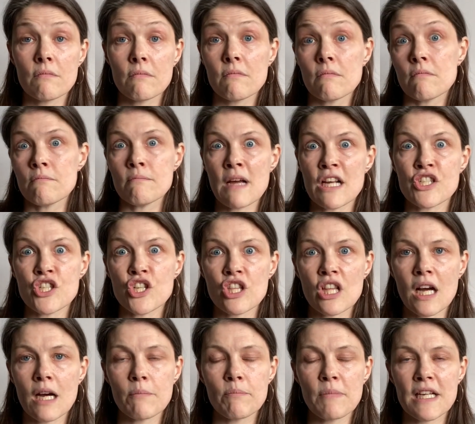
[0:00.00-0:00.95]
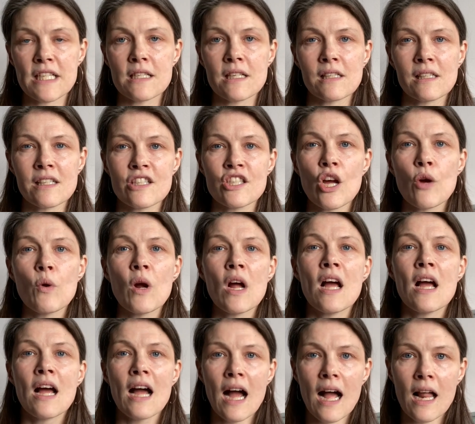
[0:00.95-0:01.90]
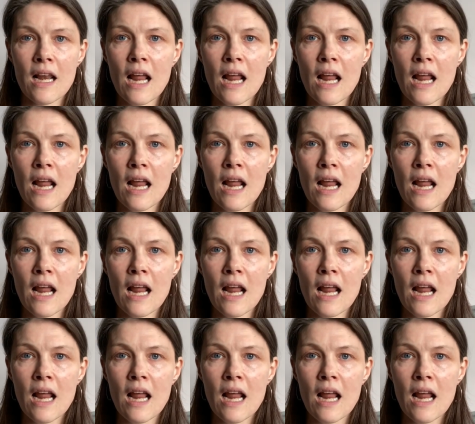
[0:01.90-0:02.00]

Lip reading: measure that basically. So I'll